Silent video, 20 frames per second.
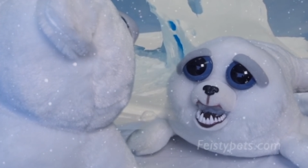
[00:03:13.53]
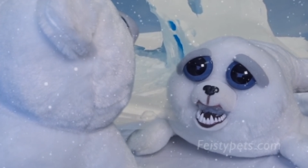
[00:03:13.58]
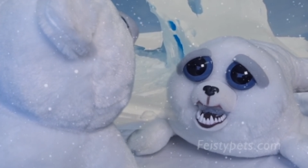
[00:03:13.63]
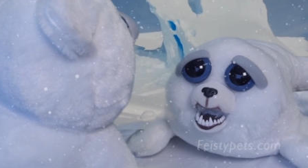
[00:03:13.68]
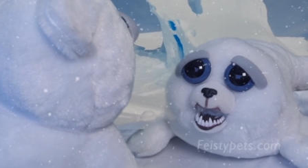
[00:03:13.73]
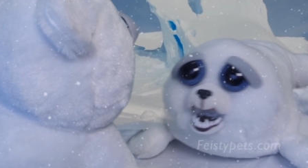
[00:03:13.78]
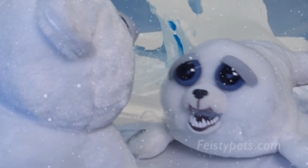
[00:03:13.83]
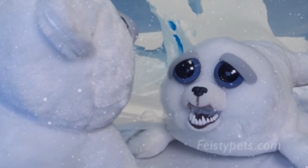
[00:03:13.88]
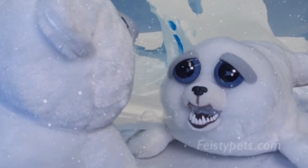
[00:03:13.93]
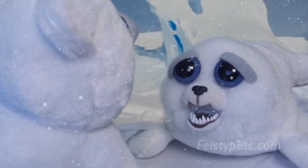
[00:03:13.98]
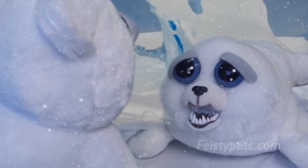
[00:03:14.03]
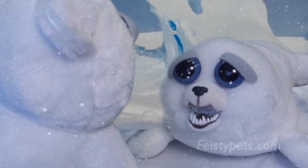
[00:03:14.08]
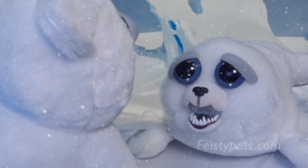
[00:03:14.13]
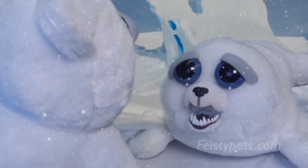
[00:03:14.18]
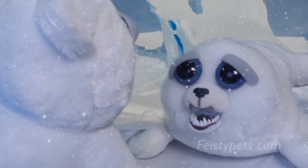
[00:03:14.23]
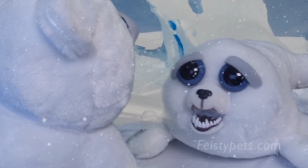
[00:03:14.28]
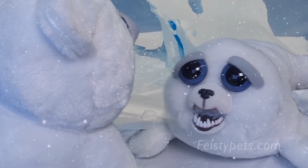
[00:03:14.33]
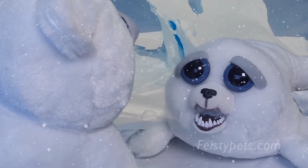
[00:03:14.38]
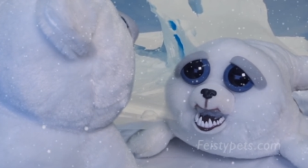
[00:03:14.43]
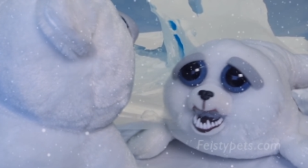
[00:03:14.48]
Dude, that is
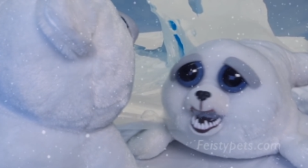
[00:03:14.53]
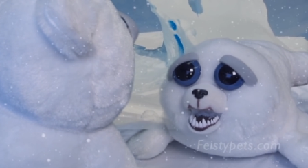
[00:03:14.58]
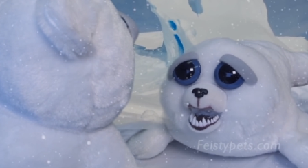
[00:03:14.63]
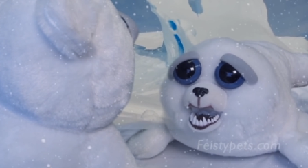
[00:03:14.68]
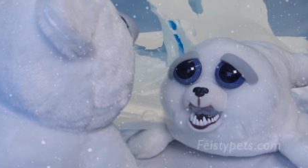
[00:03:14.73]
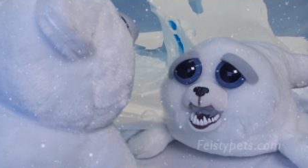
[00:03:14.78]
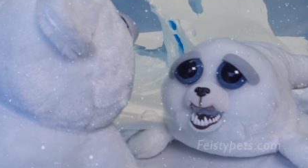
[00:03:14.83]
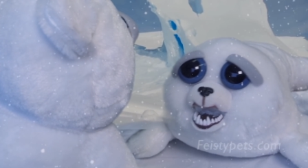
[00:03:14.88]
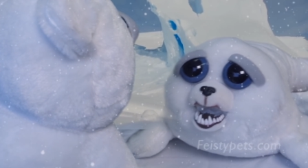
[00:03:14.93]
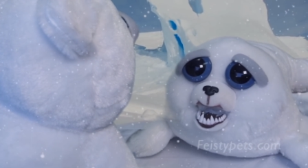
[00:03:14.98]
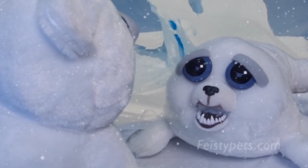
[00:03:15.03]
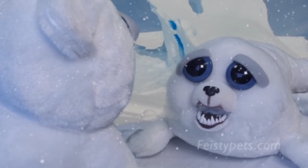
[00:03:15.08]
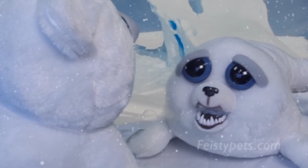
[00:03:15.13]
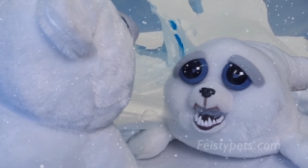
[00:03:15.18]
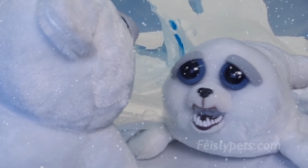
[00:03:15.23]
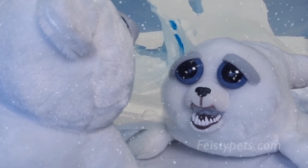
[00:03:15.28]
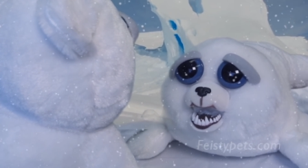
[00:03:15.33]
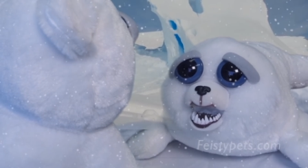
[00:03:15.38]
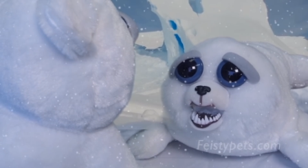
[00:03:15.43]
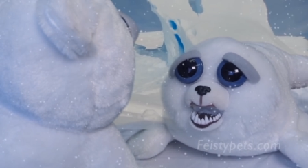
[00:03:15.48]
really messed up.
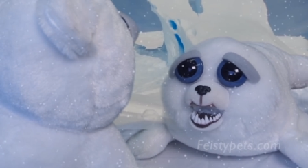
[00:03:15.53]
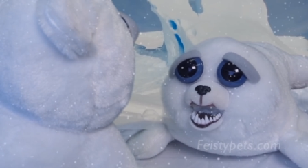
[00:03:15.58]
